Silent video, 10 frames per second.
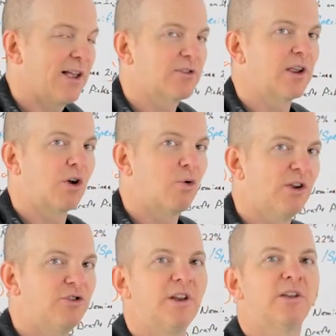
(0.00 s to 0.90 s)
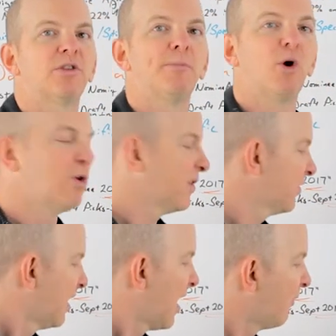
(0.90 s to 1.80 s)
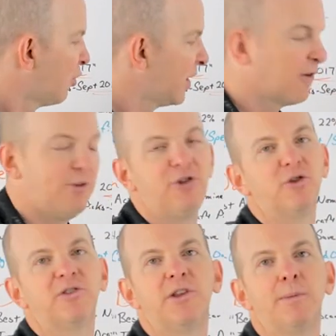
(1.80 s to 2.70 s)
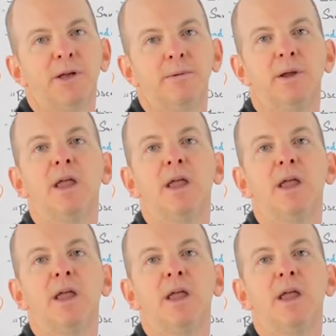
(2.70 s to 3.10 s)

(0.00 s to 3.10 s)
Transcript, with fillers: asking a question, you get the bonus of winning a featured snippet.